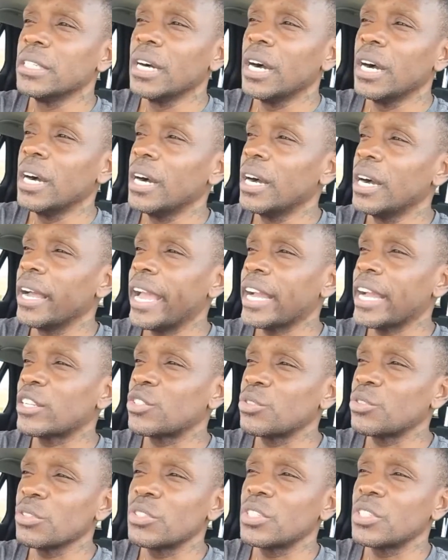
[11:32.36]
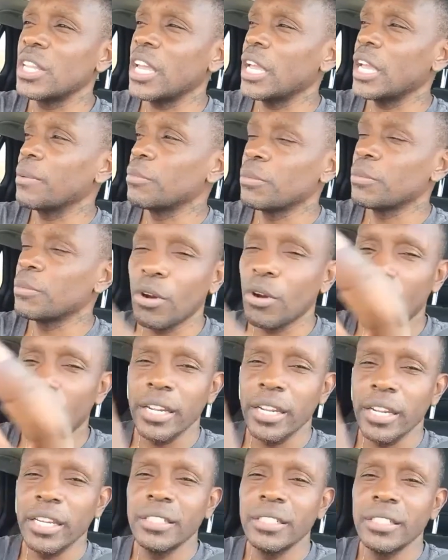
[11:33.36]
uh, extras team, we brought
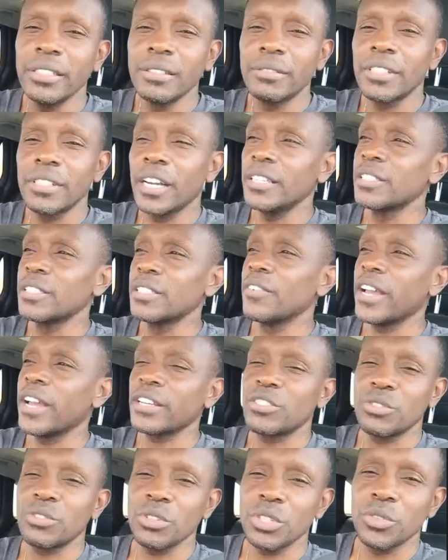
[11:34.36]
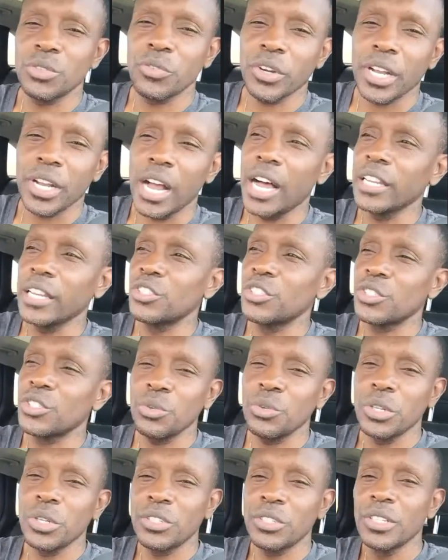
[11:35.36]
in tons of extras for college
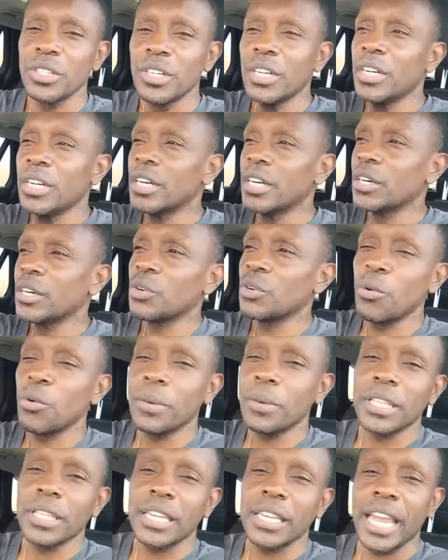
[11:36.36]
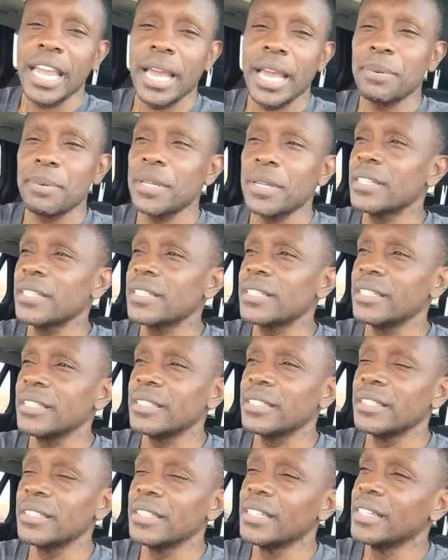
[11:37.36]
students roaming the campus.
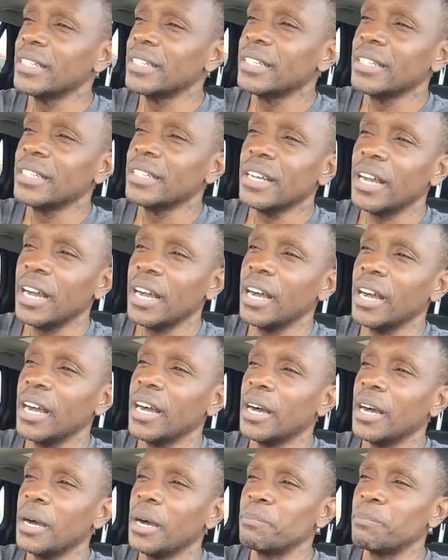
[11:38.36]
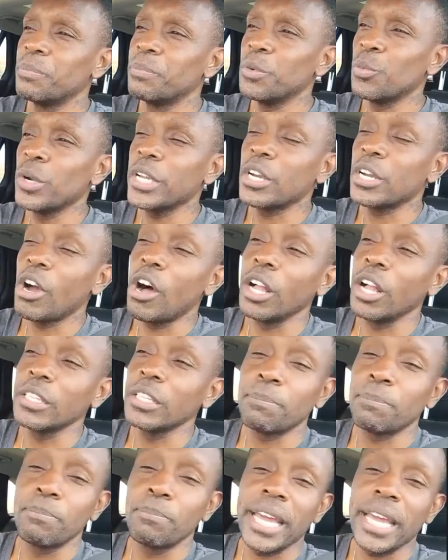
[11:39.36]
And uh, we called
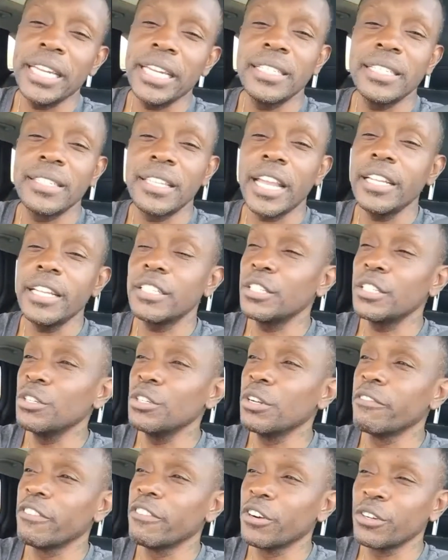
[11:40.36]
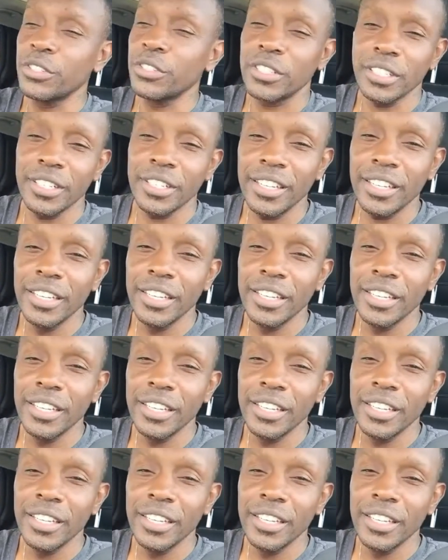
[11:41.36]
it Petty State University.